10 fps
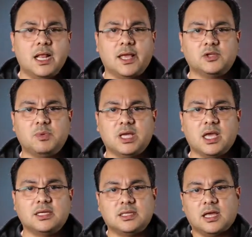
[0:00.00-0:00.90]
And it's
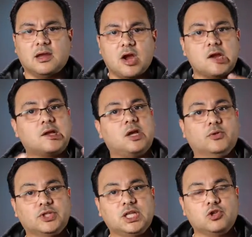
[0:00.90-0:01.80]
because their hair
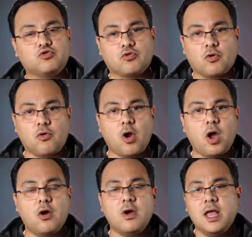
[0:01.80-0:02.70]
continues to
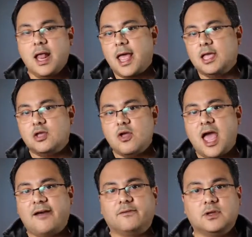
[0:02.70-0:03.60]
grow and you
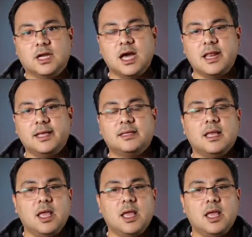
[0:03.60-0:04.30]
have to cut it.